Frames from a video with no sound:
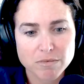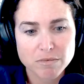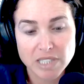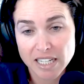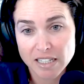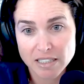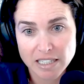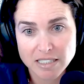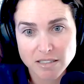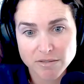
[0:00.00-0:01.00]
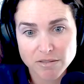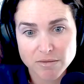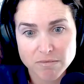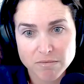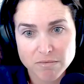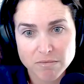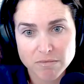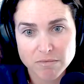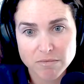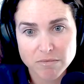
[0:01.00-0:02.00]
Yeah, kind of.
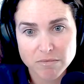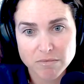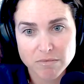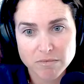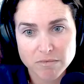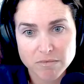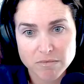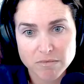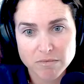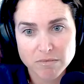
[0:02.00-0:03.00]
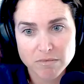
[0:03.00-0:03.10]
Yeah which which